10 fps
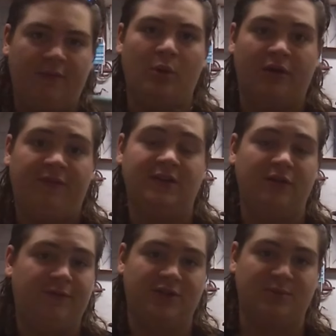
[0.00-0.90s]
When you're
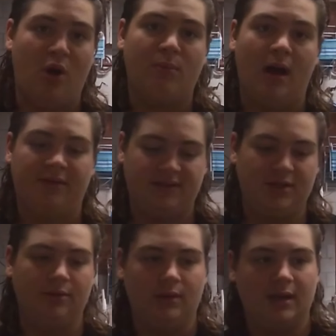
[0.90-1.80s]
fishing for smallmouth
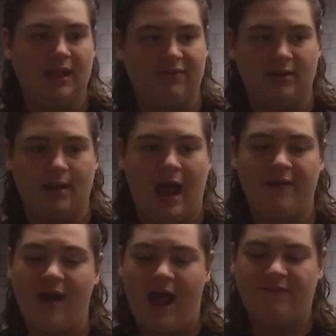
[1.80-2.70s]
too, you can even,
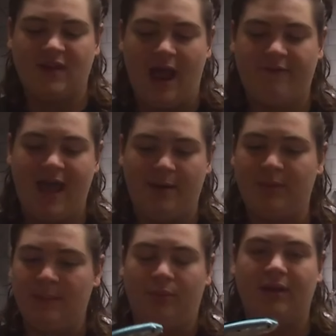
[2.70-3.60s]
I've had
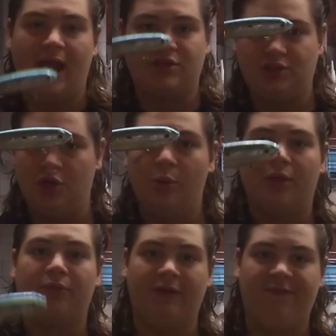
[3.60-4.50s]
people catch 2 or
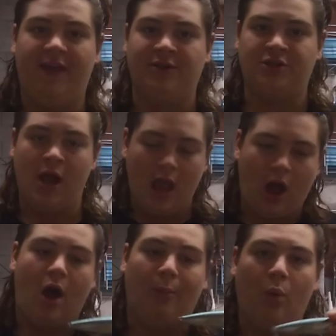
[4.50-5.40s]
3 fish
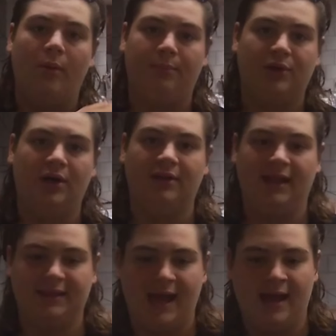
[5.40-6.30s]
on one plug
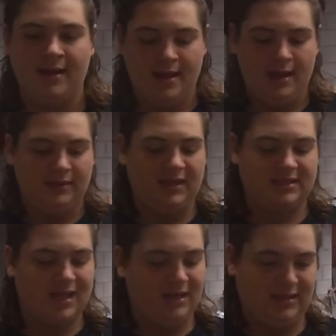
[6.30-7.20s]
like that.
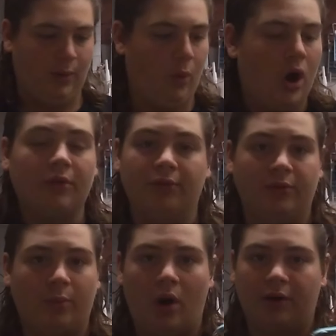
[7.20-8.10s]
These things, they walk through
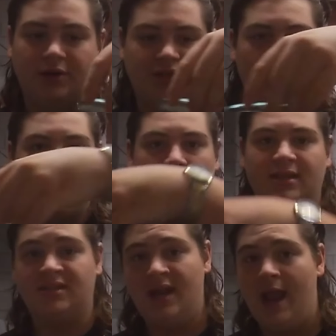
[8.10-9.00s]
the water so
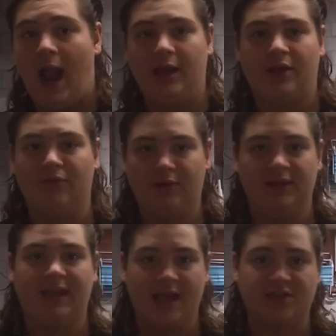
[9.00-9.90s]
nice, and you can
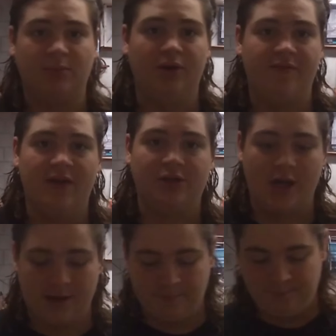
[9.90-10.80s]
really get some good fish
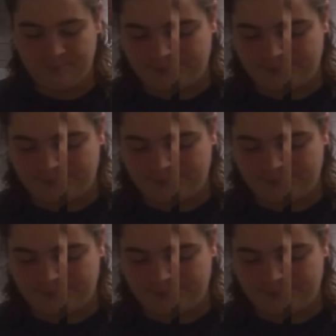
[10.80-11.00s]
on them.